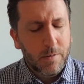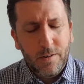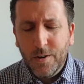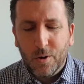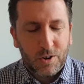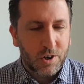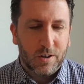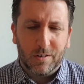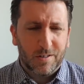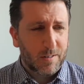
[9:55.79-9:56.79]
Not a
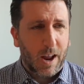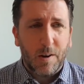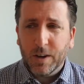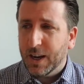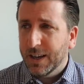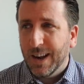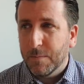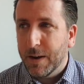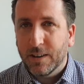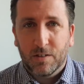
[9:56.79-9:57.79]
chance. Harry Kane
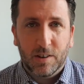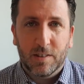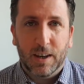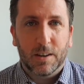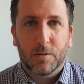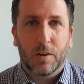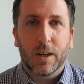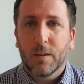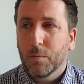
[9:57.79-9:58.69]
at Man City, let's say,